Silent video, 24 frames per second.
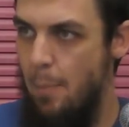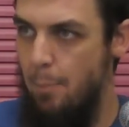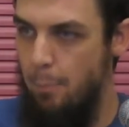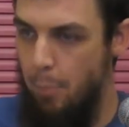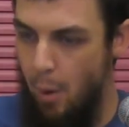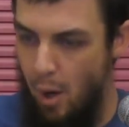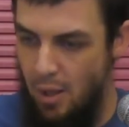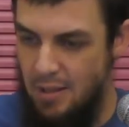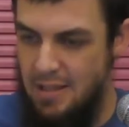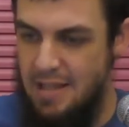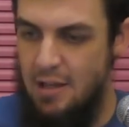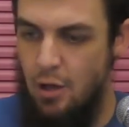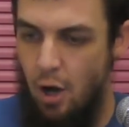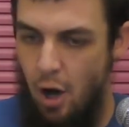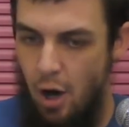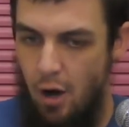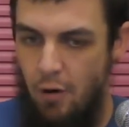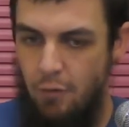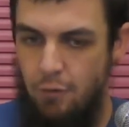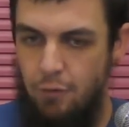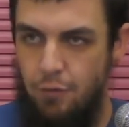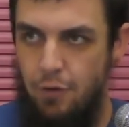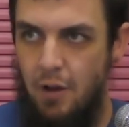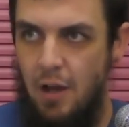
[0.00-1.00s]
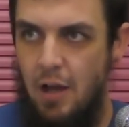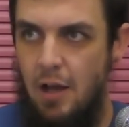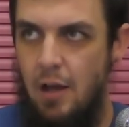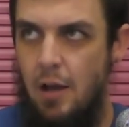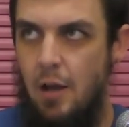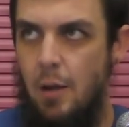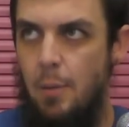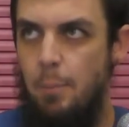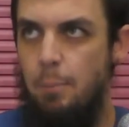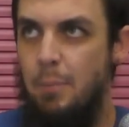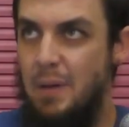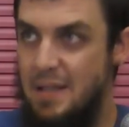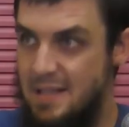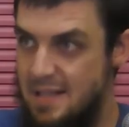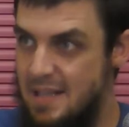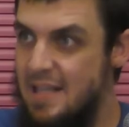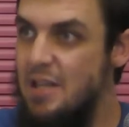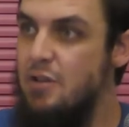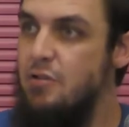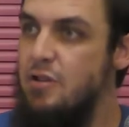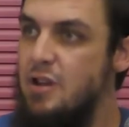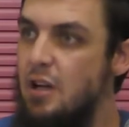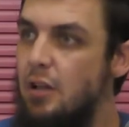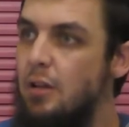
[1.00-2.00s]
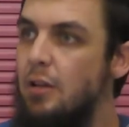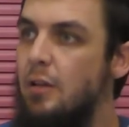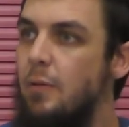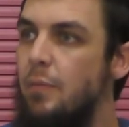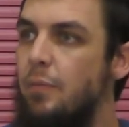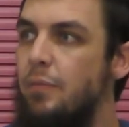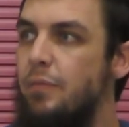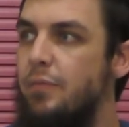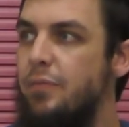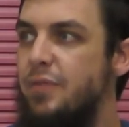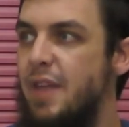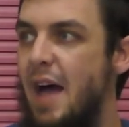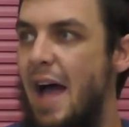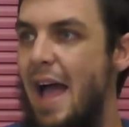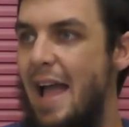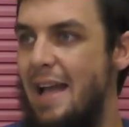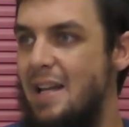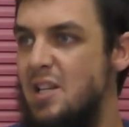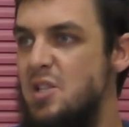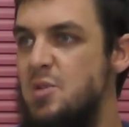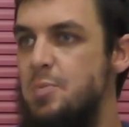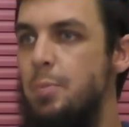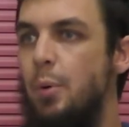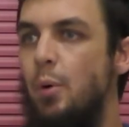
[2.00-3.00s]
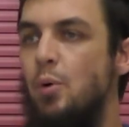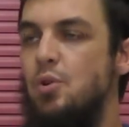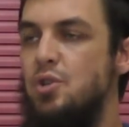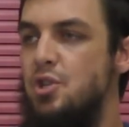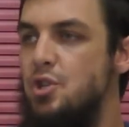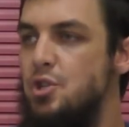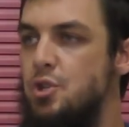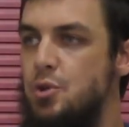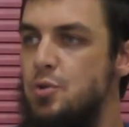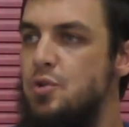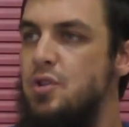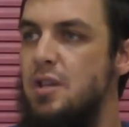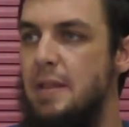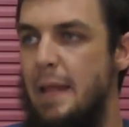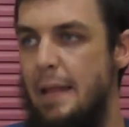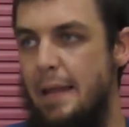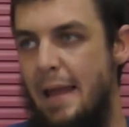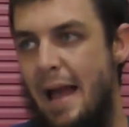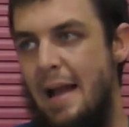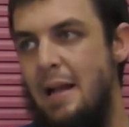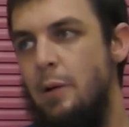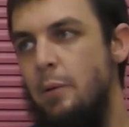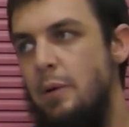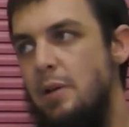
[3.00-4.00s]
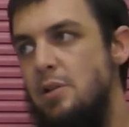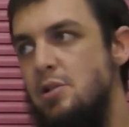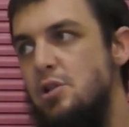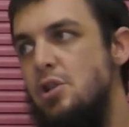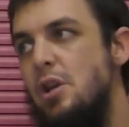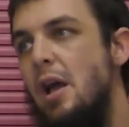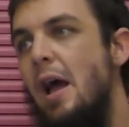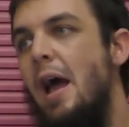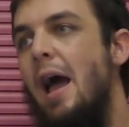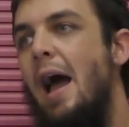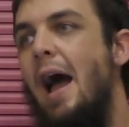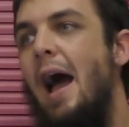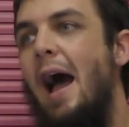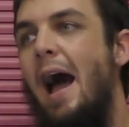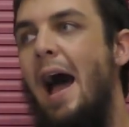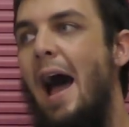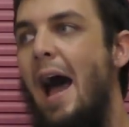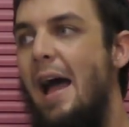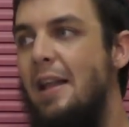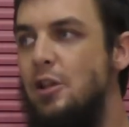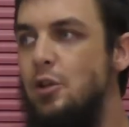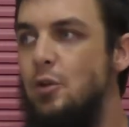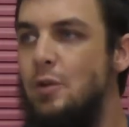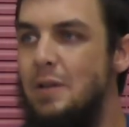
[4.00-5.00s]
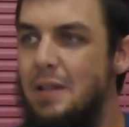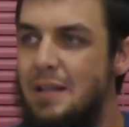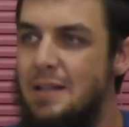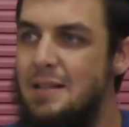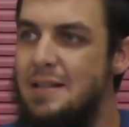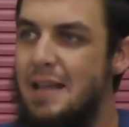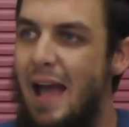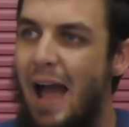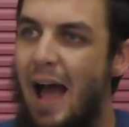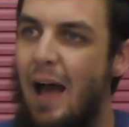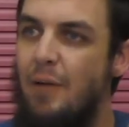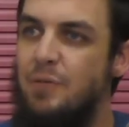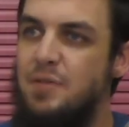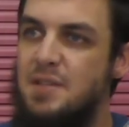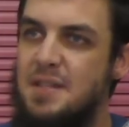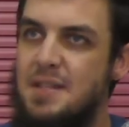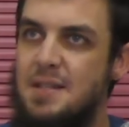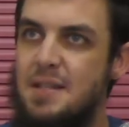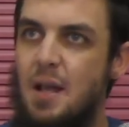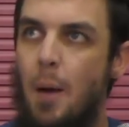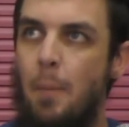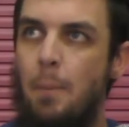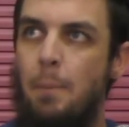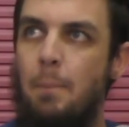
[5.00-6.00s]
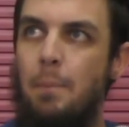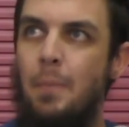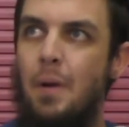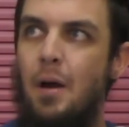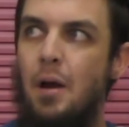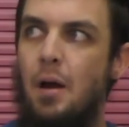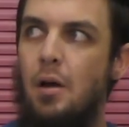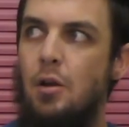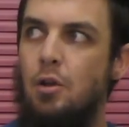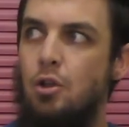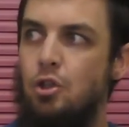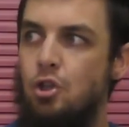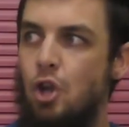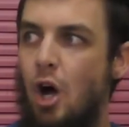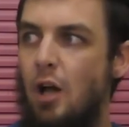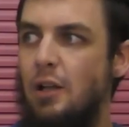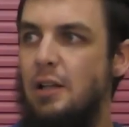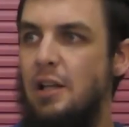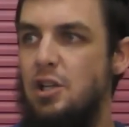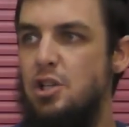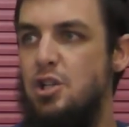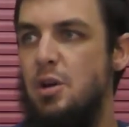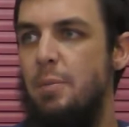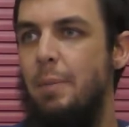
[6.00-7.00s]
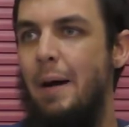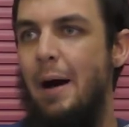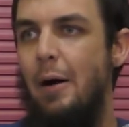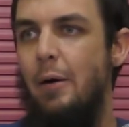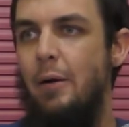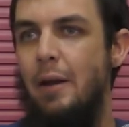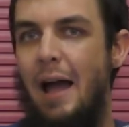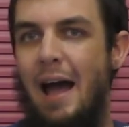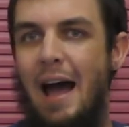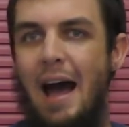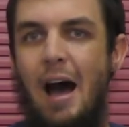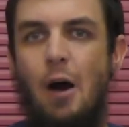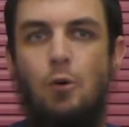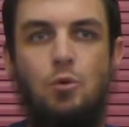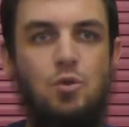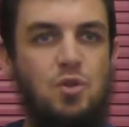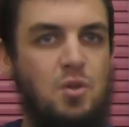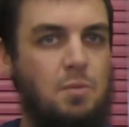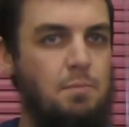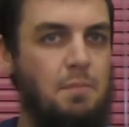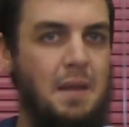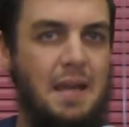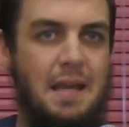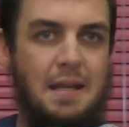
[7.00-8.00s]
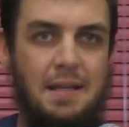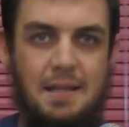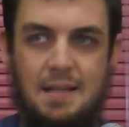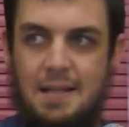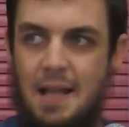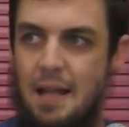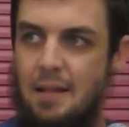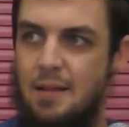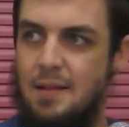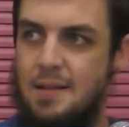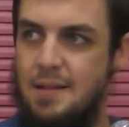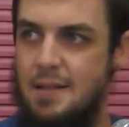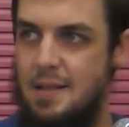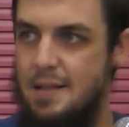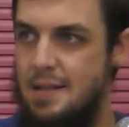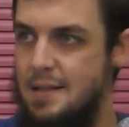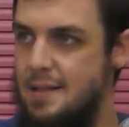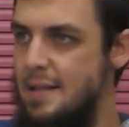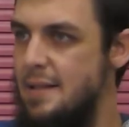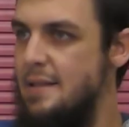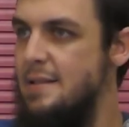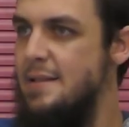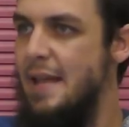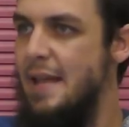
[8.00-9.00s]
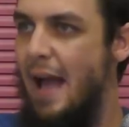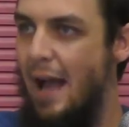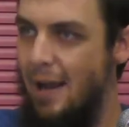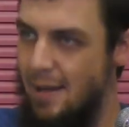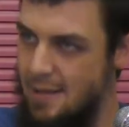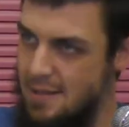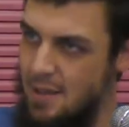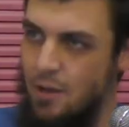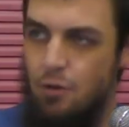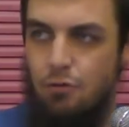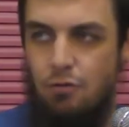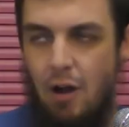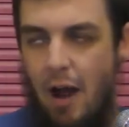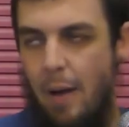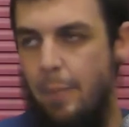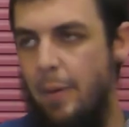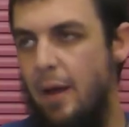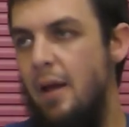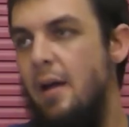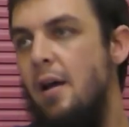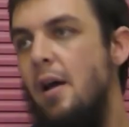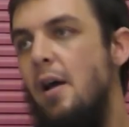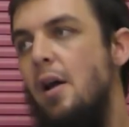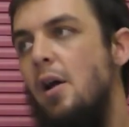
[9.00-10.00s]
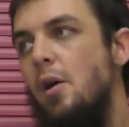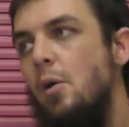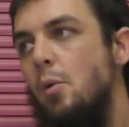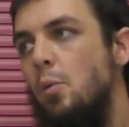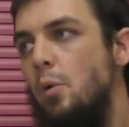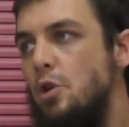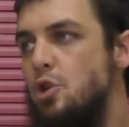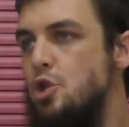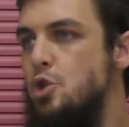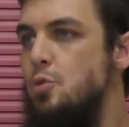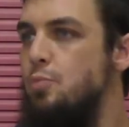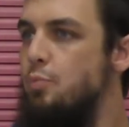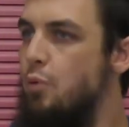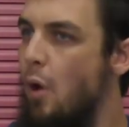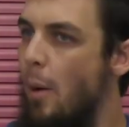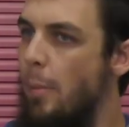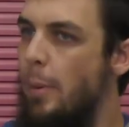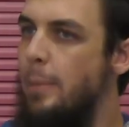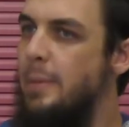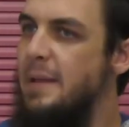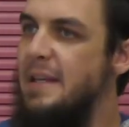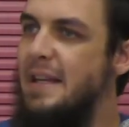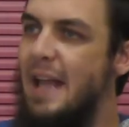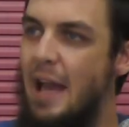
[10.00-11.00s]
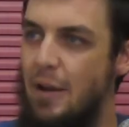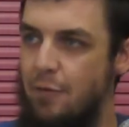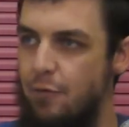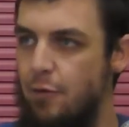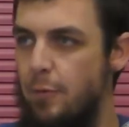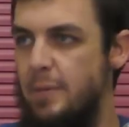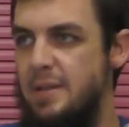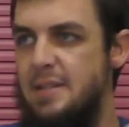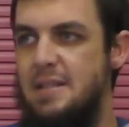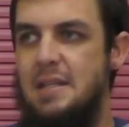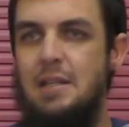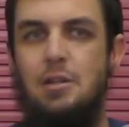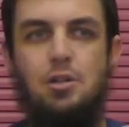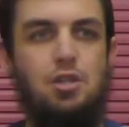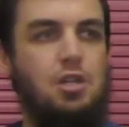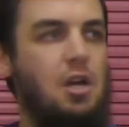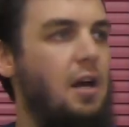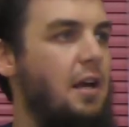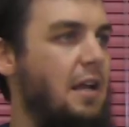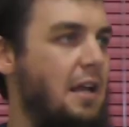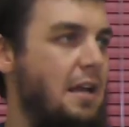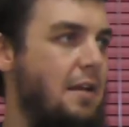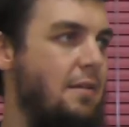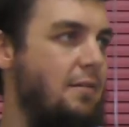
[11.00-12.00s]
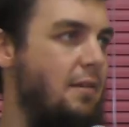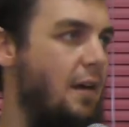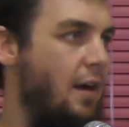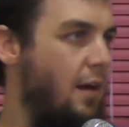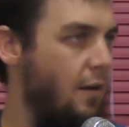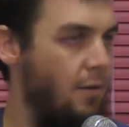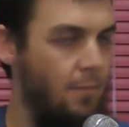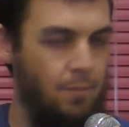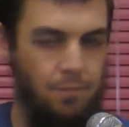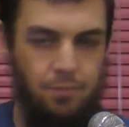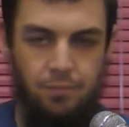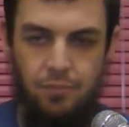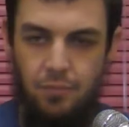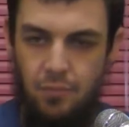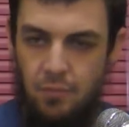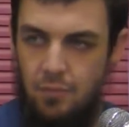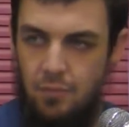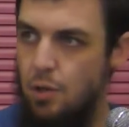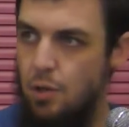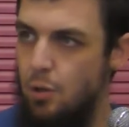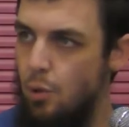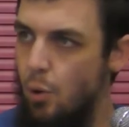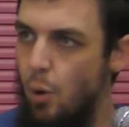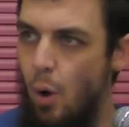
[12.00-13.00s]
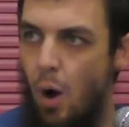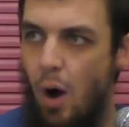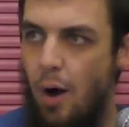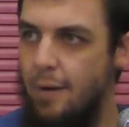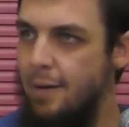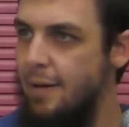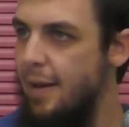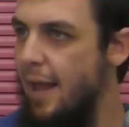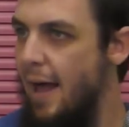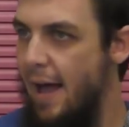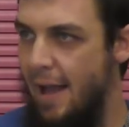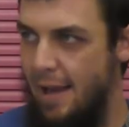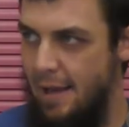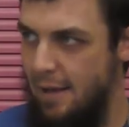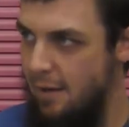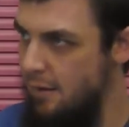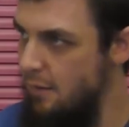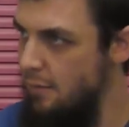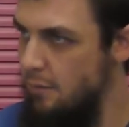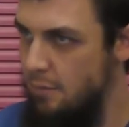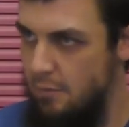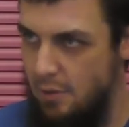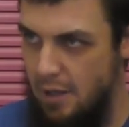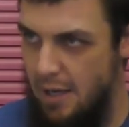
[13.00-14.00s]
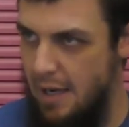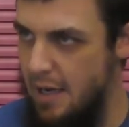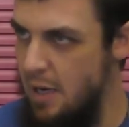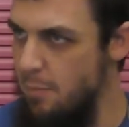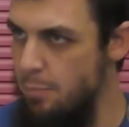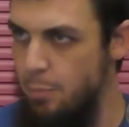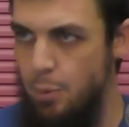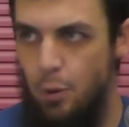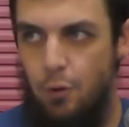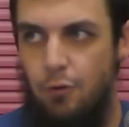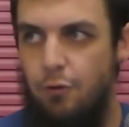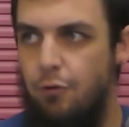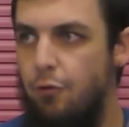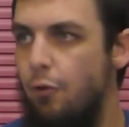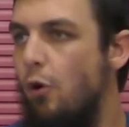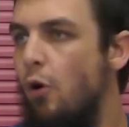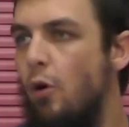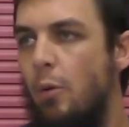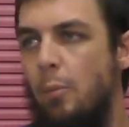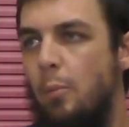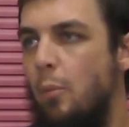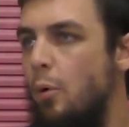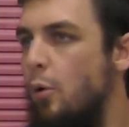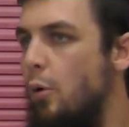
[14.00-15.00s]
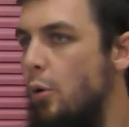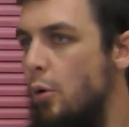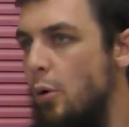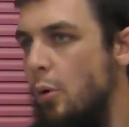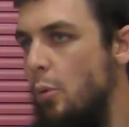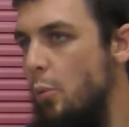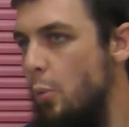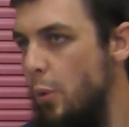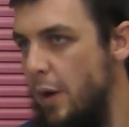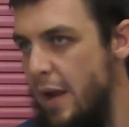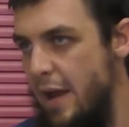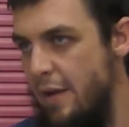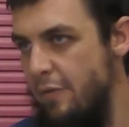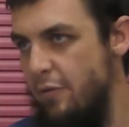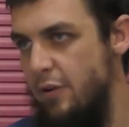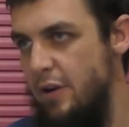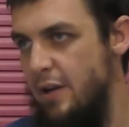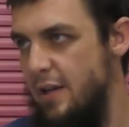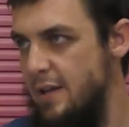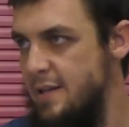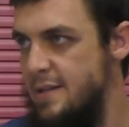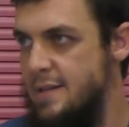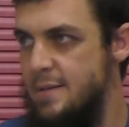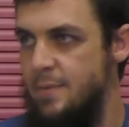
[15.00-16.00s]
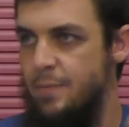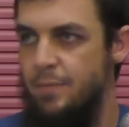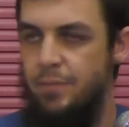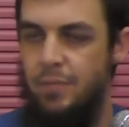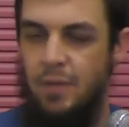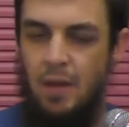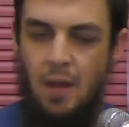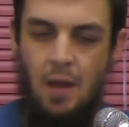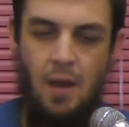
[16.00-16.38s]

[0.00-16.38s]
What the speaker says: a body of material that exposes you to the language. And you need to have some knowledge about how to make sentences, syntax and grammar, which you probably get from a teacher, either, you know, online, in book form, or whatever it is.